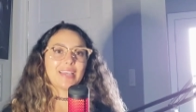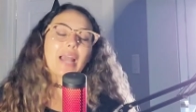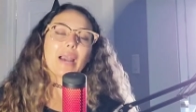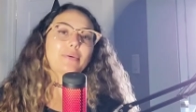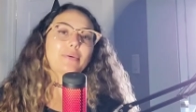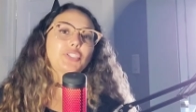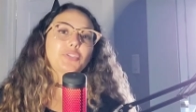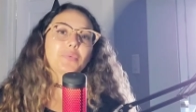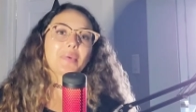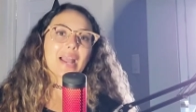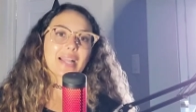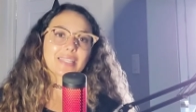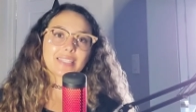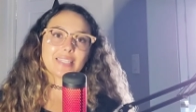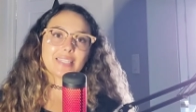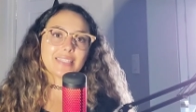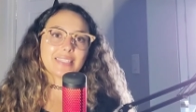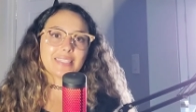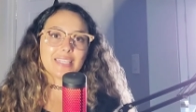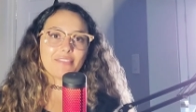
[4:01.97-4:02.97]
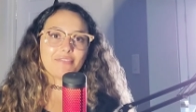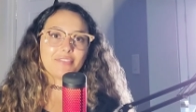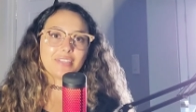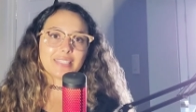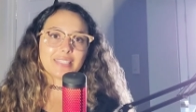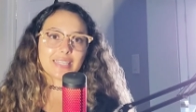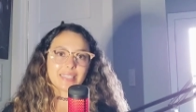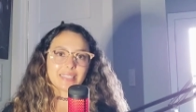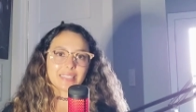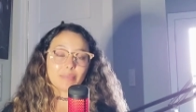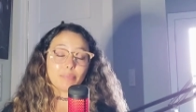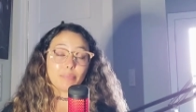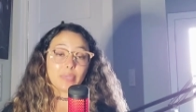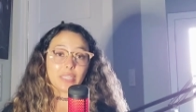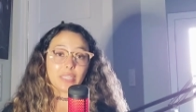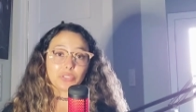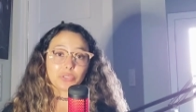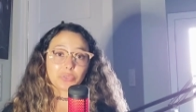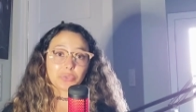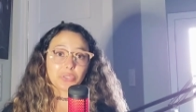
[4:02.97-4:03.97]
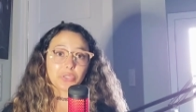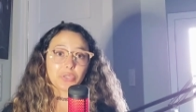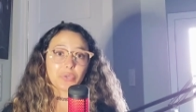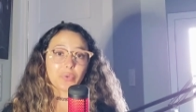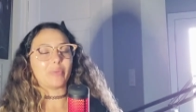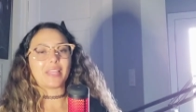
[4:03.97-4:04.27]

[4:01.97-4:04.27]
How would you react to this if this ends up being true?